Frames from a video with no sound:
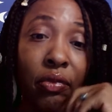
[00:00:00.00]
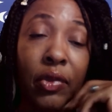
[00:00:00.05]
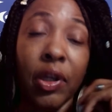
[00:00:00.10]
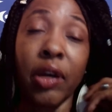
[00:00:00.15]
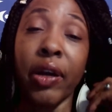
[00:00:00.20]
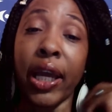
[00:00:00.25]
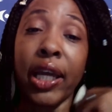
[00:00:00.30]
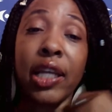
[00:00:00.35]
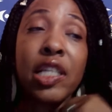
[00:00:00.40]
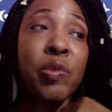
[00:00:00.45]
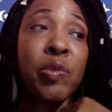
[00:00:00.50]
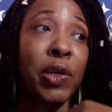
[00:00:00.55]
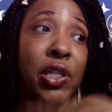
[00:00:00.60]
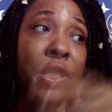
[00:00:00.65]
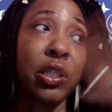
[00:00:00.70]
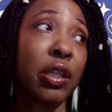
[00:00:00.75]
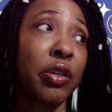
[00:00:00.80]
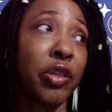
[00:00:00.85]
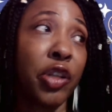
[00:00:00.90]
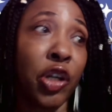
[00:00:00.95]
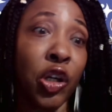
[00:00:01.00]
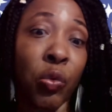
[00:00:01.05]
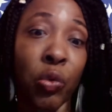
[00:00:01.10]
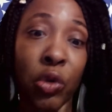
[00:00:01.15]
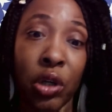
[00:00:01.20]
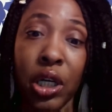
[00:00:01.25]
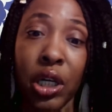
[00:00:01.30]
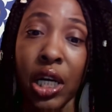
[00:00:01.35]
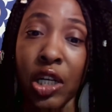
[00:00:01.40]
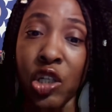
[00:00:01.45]
Okay, especially in third
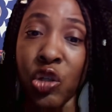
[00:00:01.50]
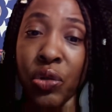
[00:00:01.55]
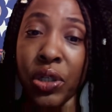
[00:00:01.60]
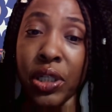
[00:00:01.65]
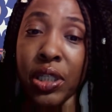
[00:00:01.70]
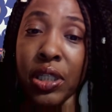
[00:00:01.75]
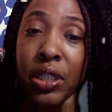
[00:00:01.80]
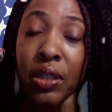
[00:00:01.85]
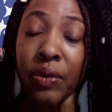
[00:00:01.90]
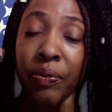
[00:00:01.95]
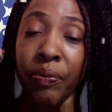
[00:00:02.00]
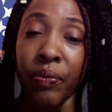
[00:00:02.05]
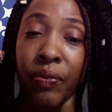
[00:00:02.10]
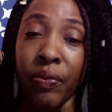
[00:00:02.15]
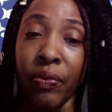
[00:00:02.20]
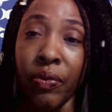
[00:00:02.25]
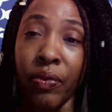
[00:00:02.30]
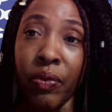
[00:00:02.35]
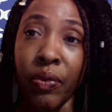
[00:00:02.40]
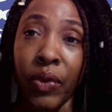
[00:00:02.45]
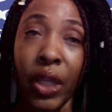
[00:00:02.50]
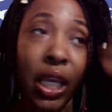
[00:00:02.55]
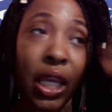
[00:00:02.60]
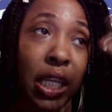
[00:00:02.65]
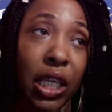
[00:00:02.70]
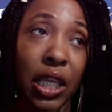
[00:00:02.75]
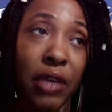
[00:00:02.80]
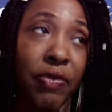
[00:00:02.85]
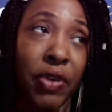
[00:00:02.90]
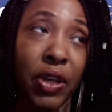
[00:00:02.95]
world countries, and
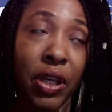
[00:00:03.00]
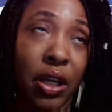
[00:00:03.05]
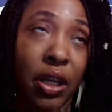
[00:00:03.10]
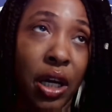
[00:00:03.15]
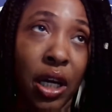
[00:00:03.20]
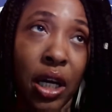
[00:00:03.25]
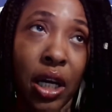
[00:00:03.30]
even